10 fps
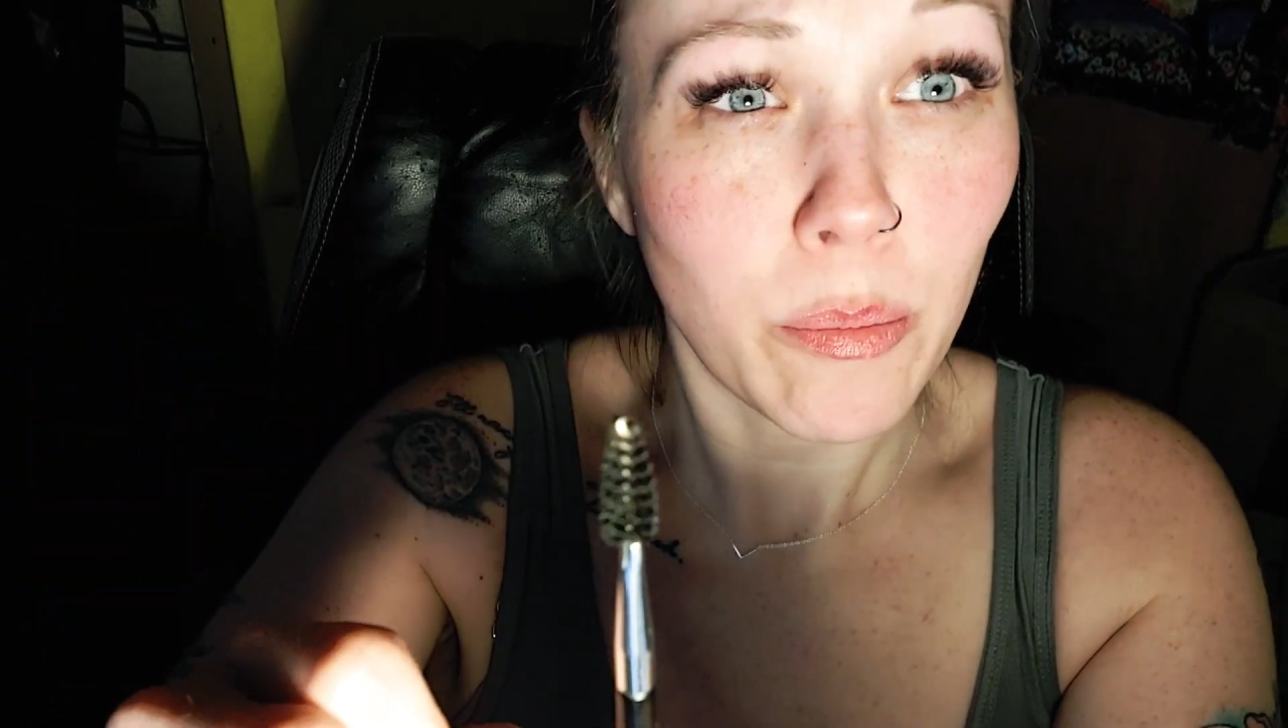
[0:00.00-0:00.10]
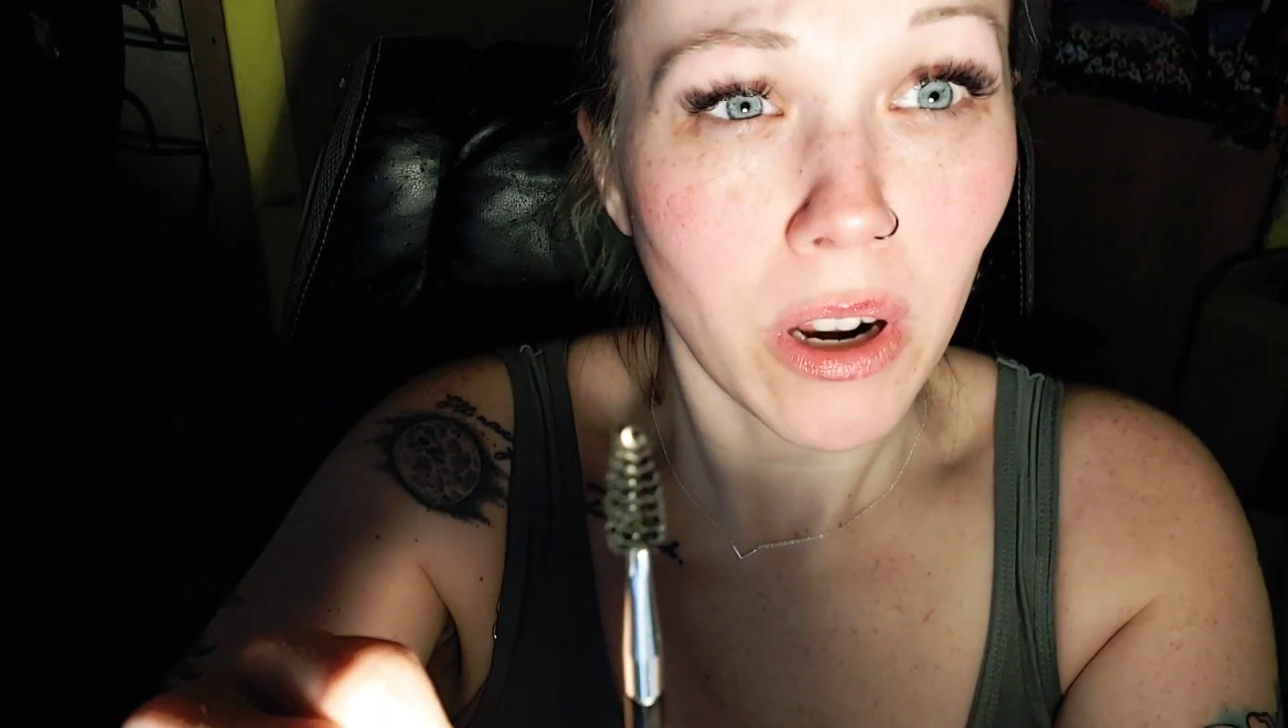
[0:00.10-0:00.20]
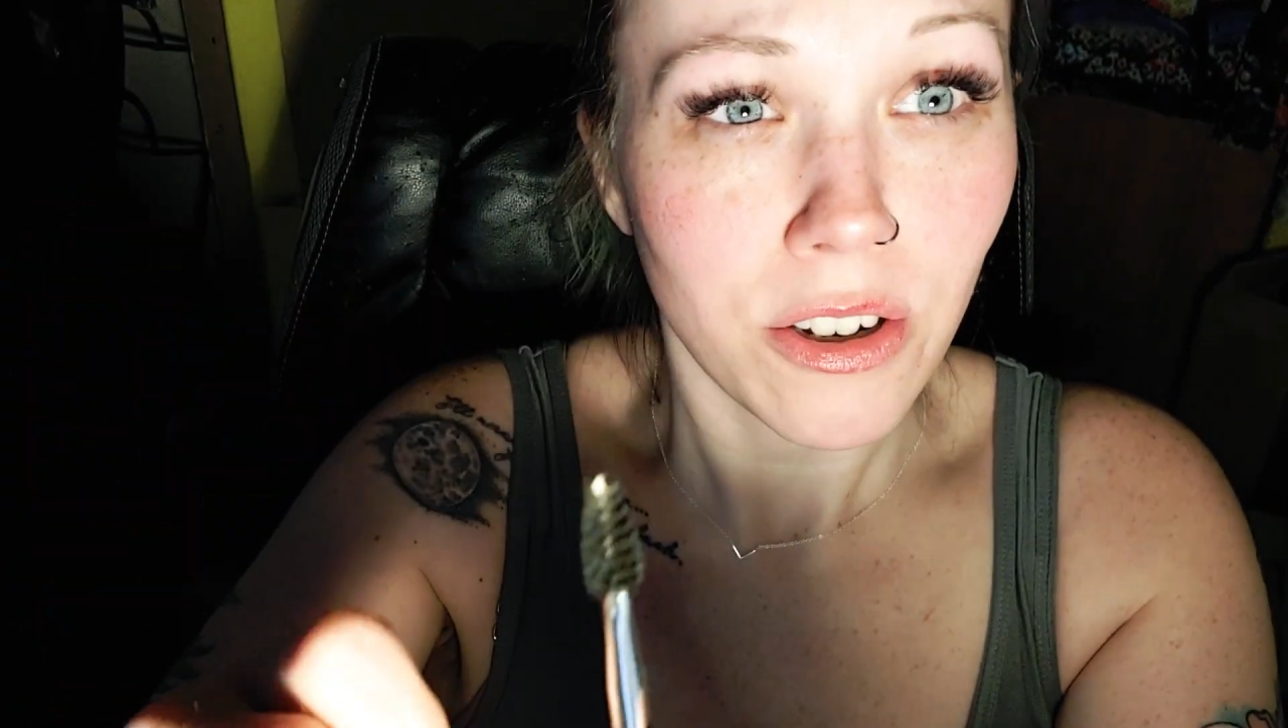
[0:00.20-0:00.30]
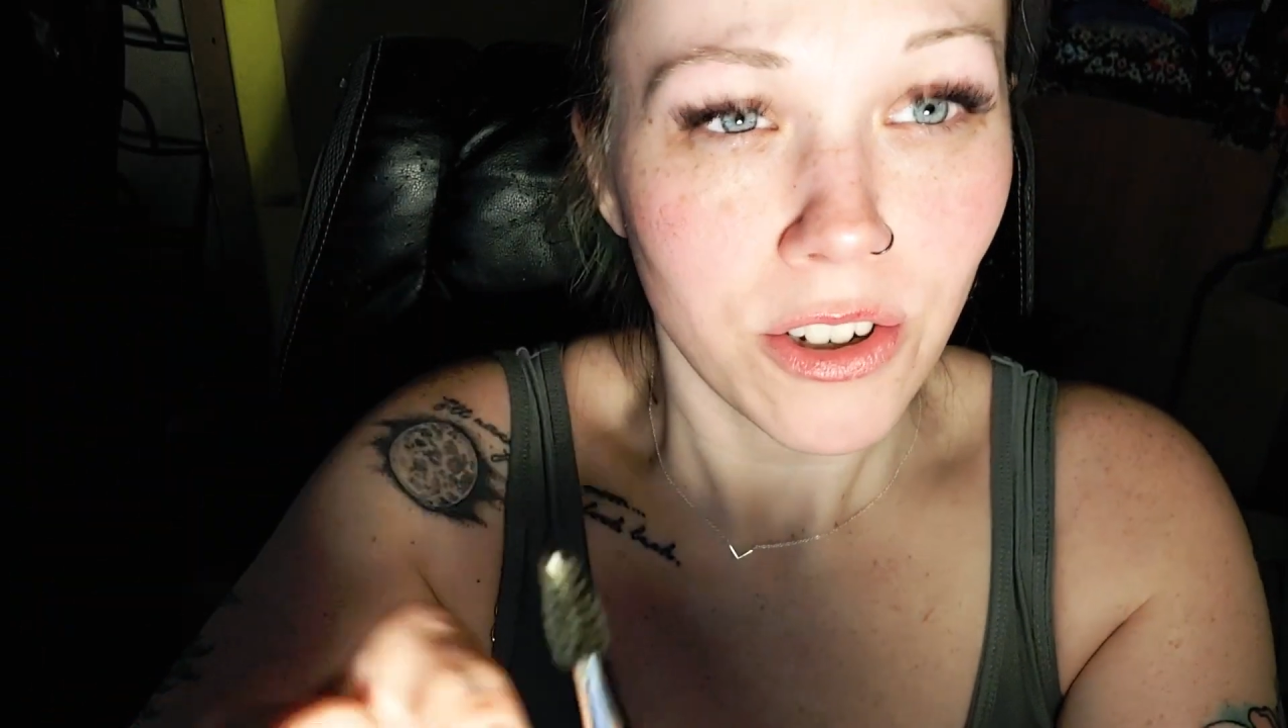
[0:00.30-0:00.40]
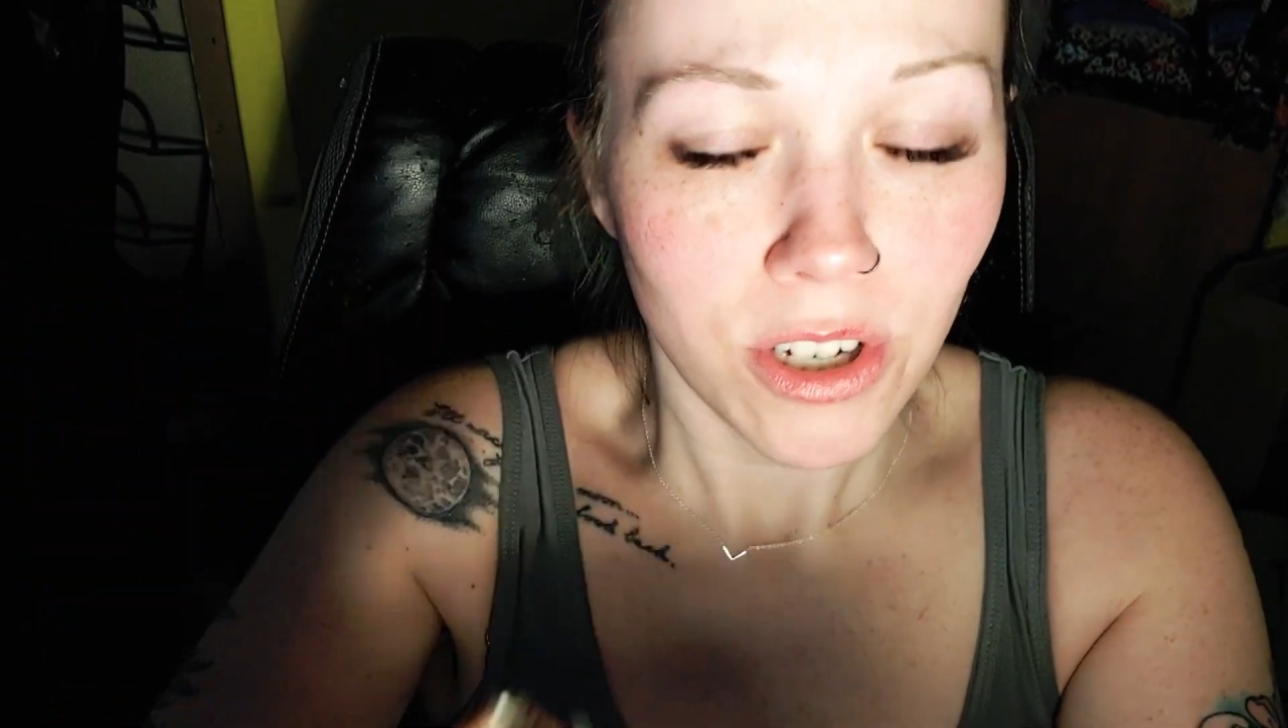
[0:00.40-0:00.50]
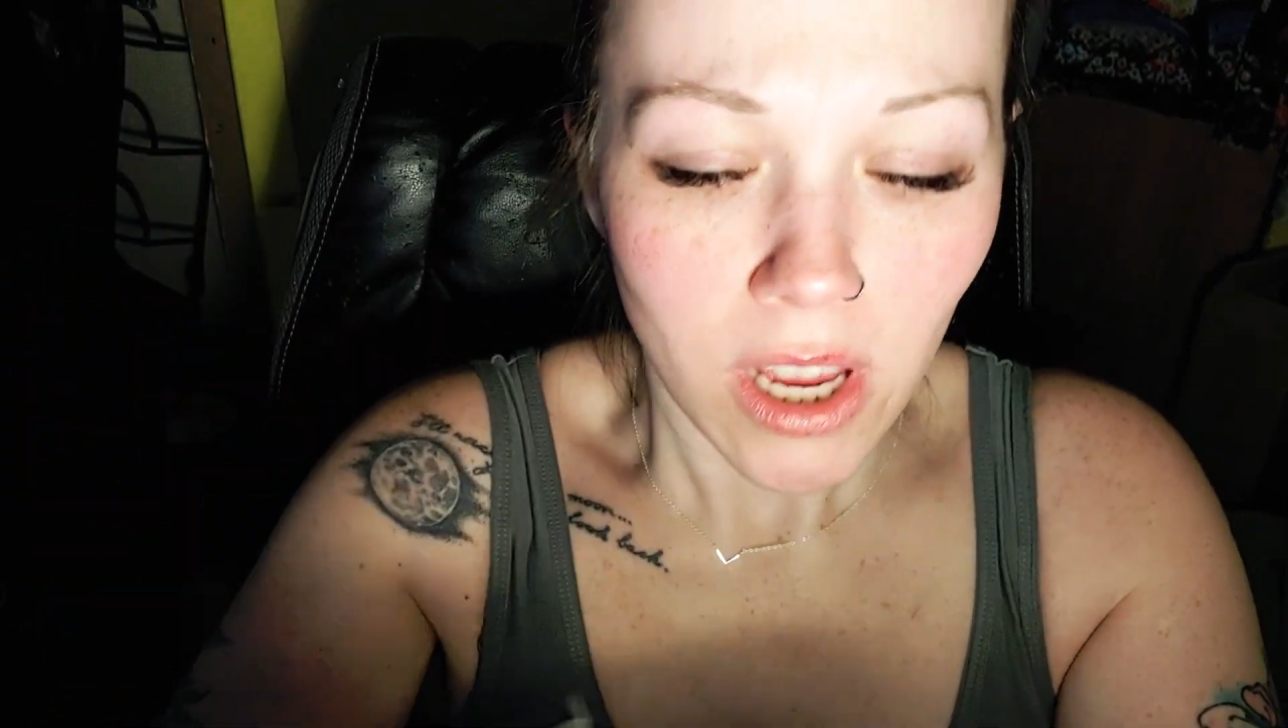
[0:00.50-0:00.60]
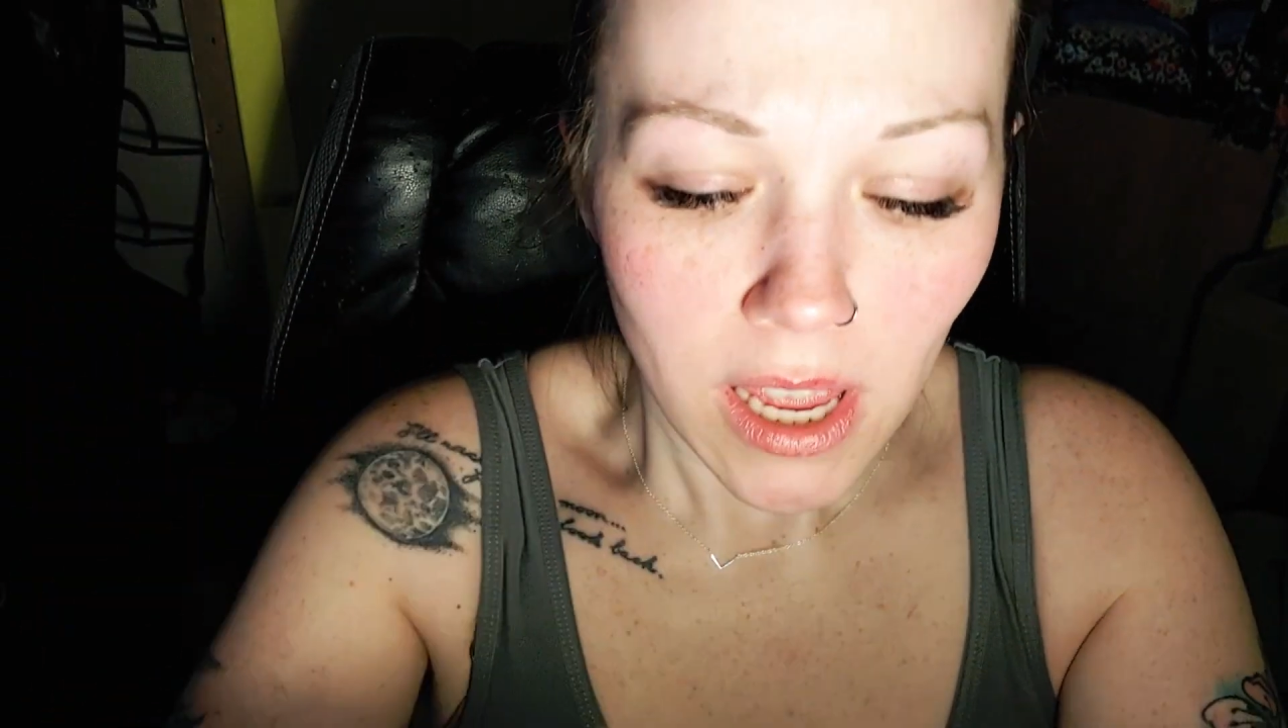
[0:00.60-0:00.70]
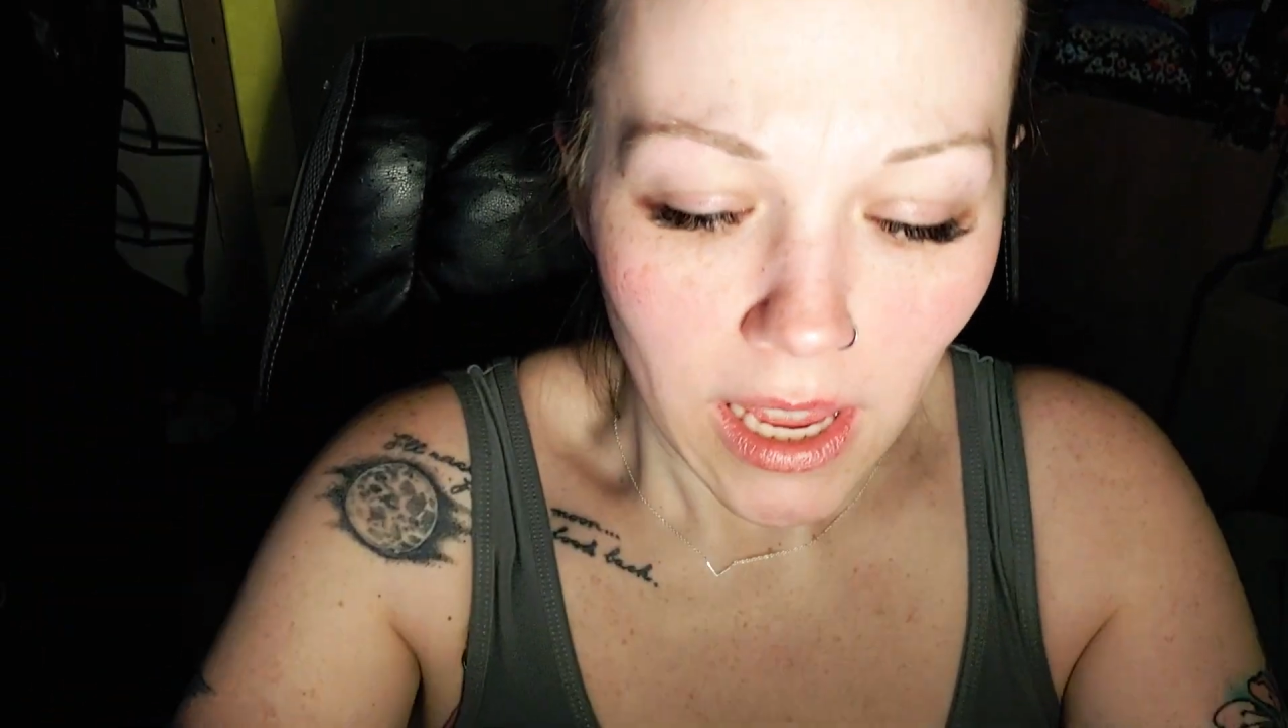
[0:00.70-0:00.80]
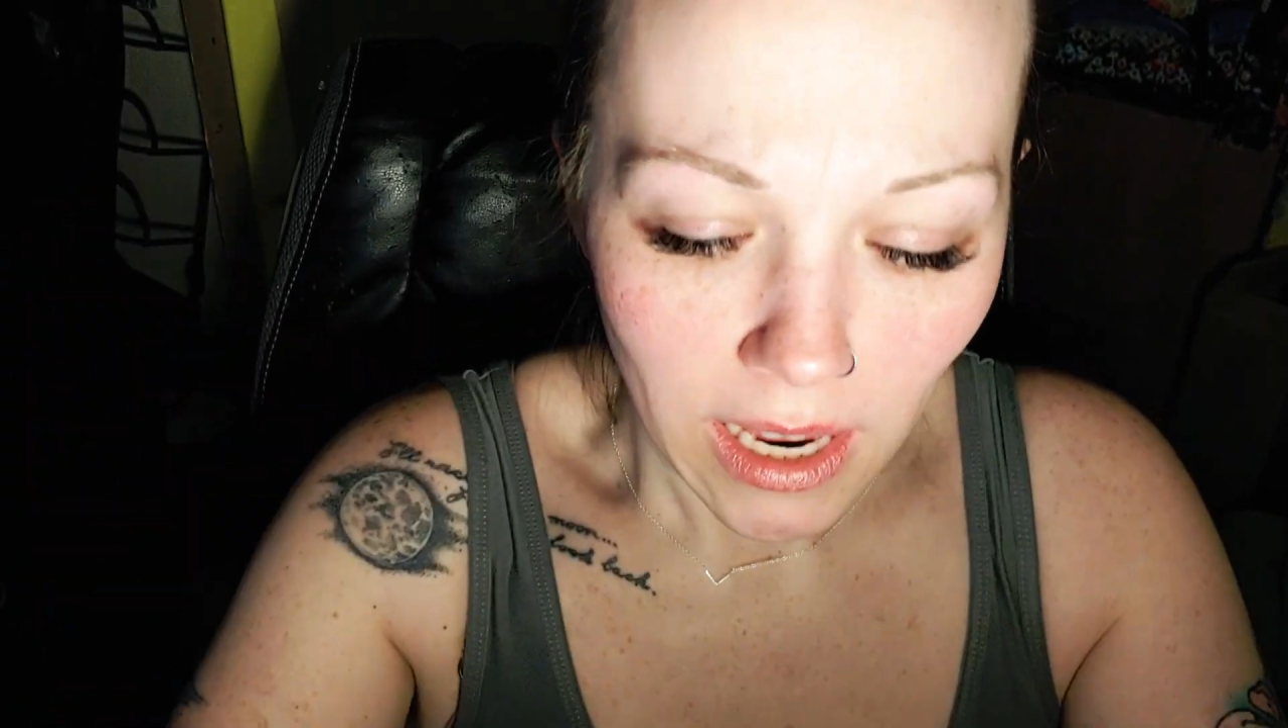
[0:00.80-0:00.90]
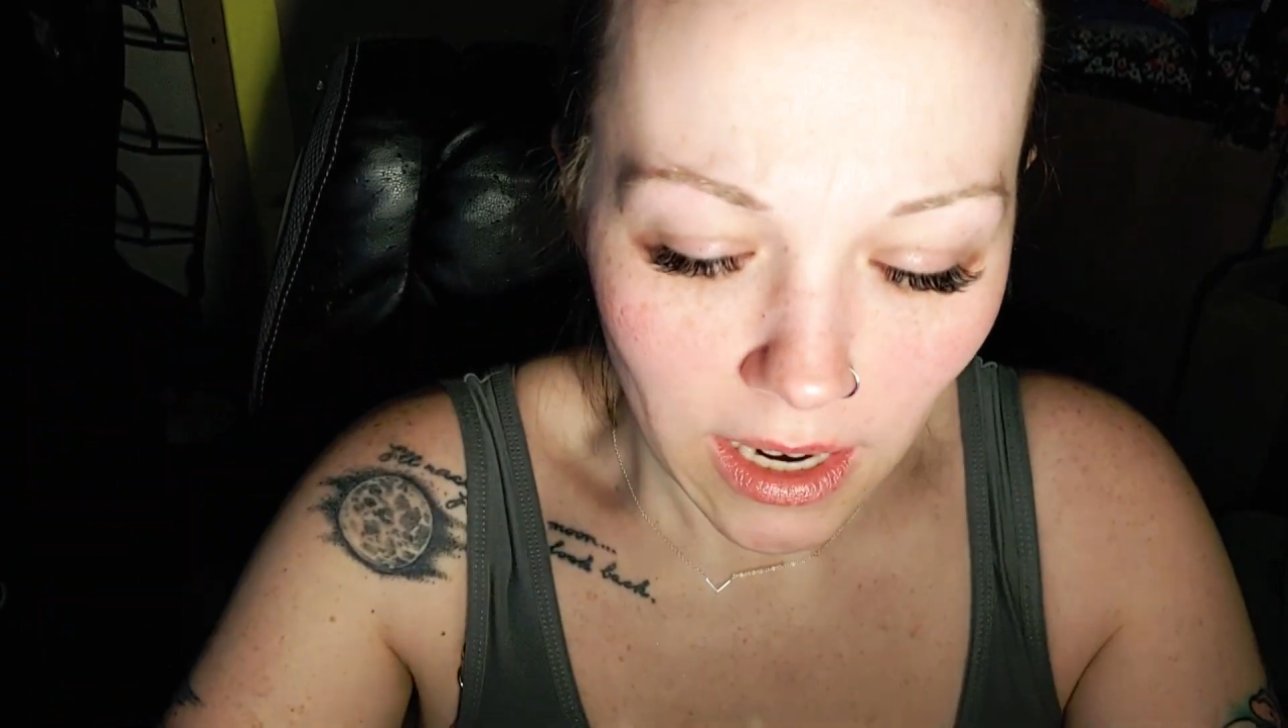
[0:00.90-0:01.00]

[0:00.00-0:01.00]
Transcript: brush.